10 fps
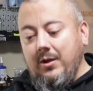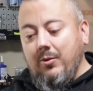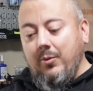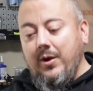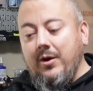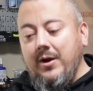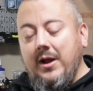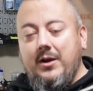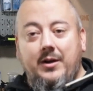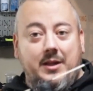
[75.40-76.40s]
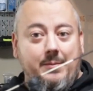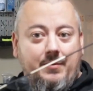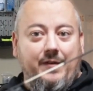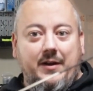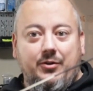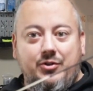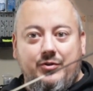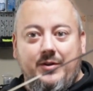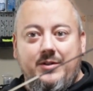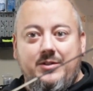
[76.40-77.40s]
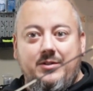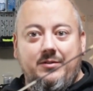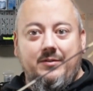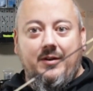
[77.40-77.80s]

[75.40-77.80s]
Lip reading: we are not going to keep the factory strings.